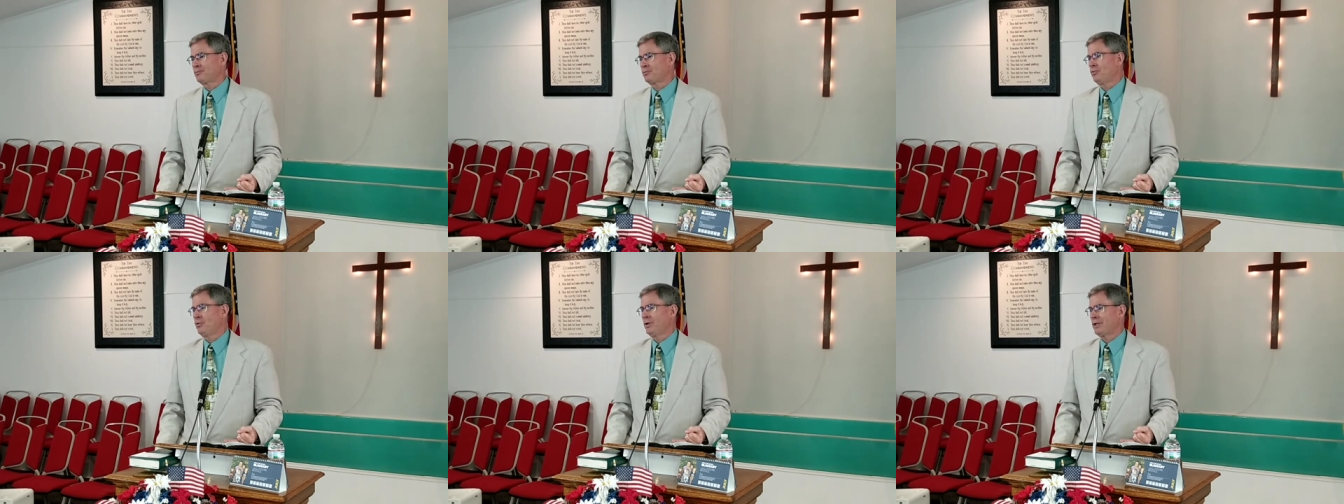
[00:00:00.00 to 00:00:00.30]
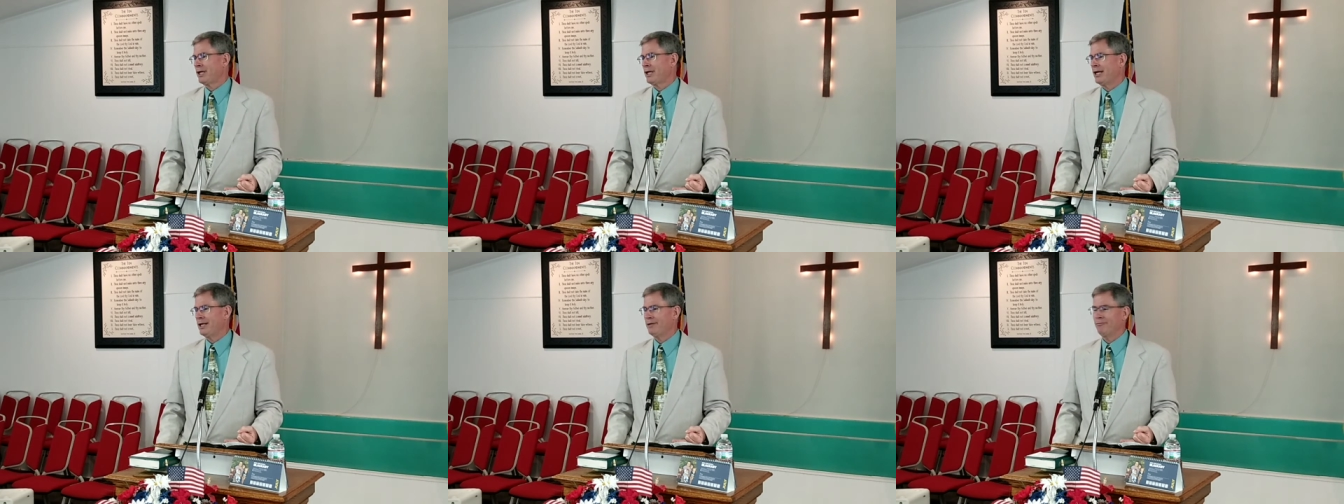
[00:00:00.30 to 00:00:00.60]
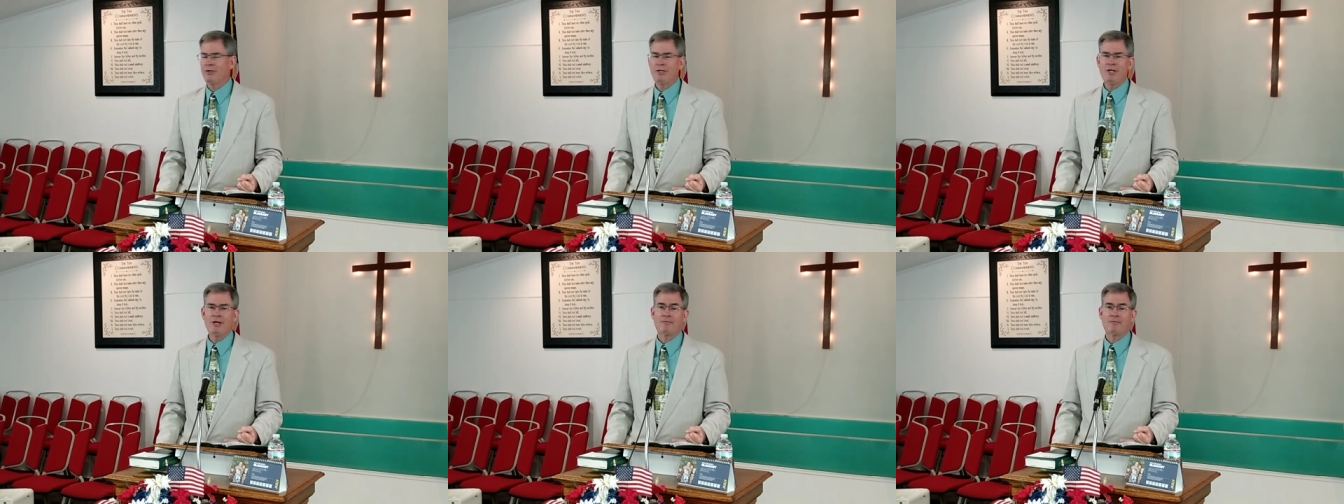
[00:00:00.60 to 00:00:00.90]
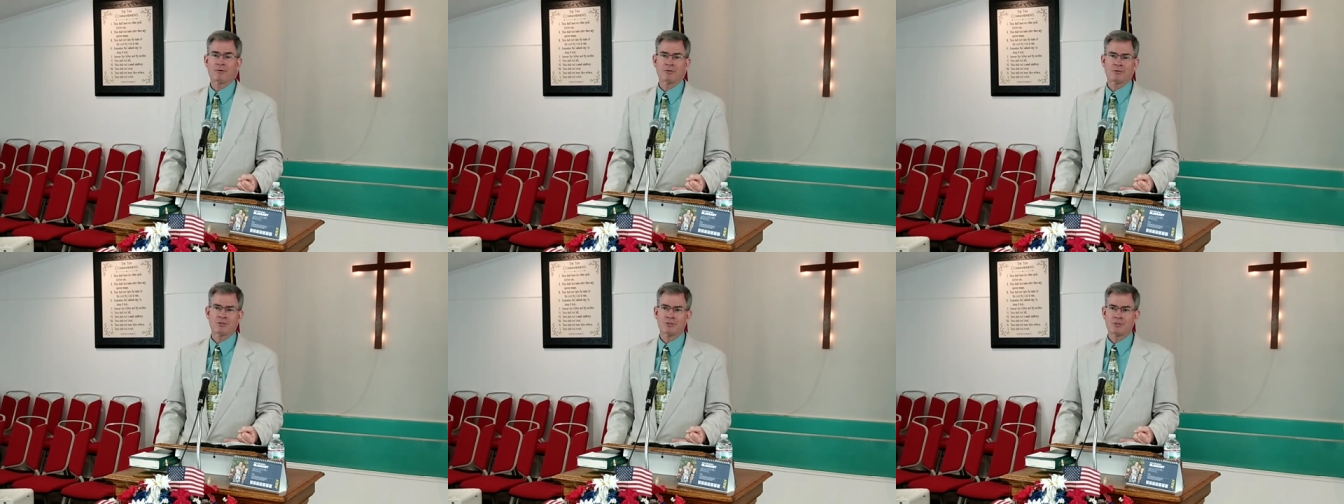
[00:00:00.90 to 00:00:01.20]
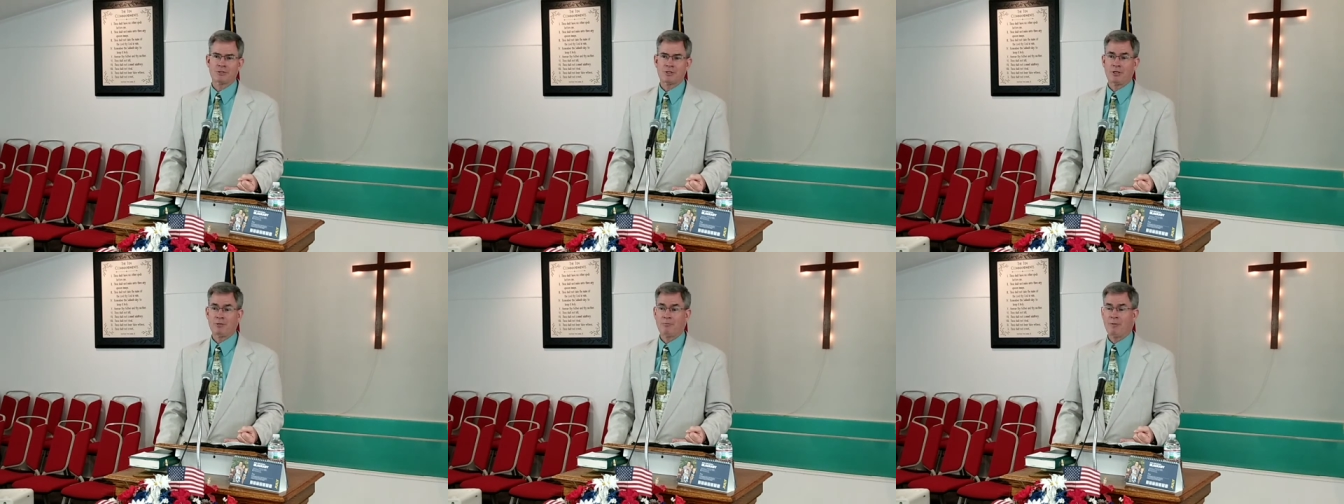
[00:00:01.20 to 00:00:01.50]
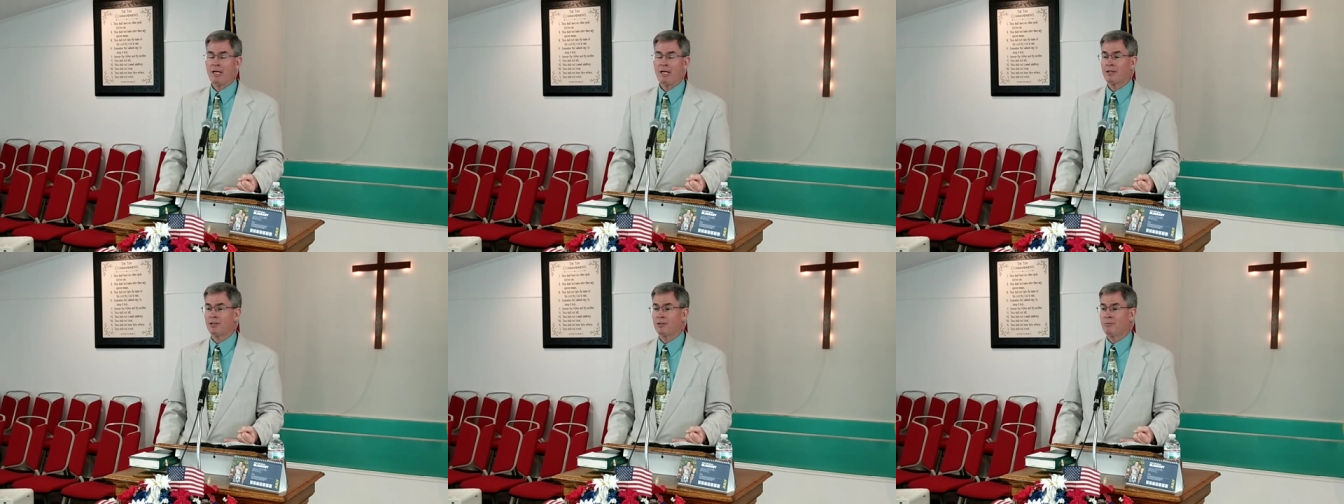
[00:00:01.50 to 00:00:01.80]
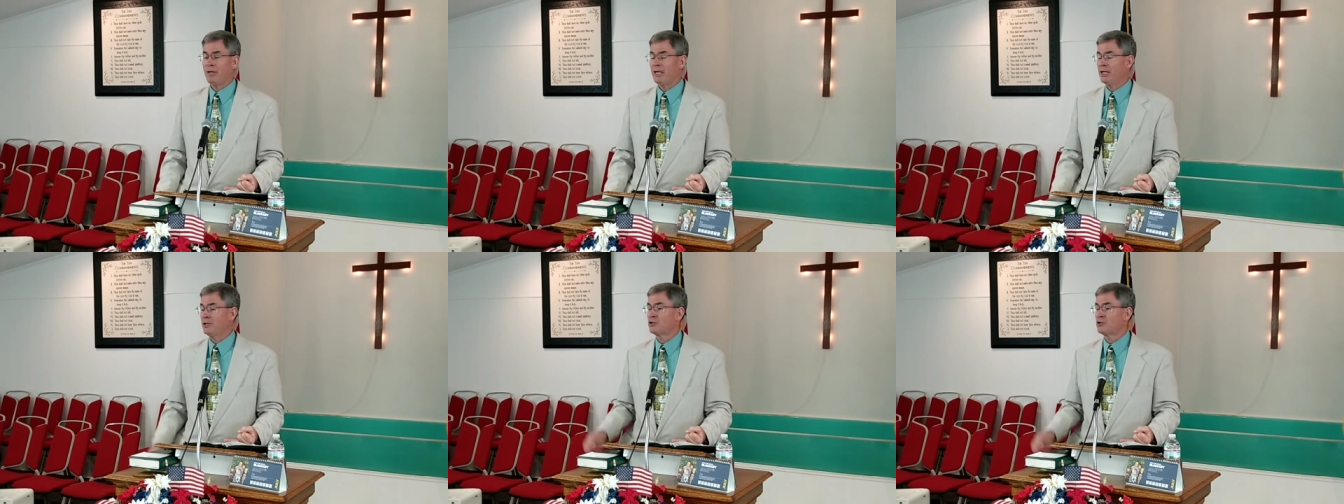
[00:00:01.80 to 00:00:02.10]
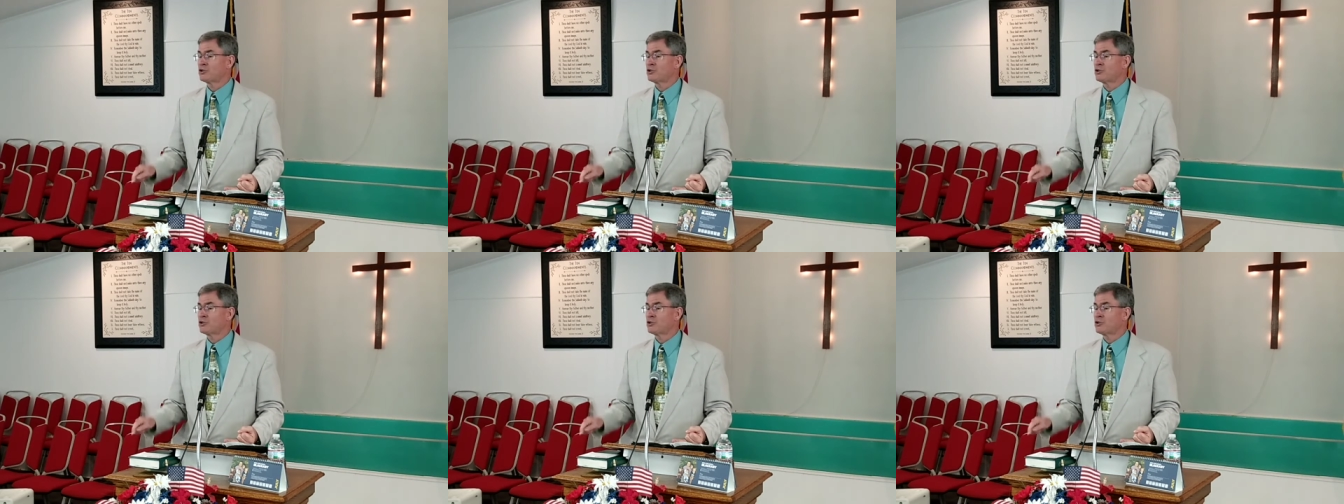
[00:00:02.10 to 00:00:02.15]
what kind of a difference it's going to make in the man.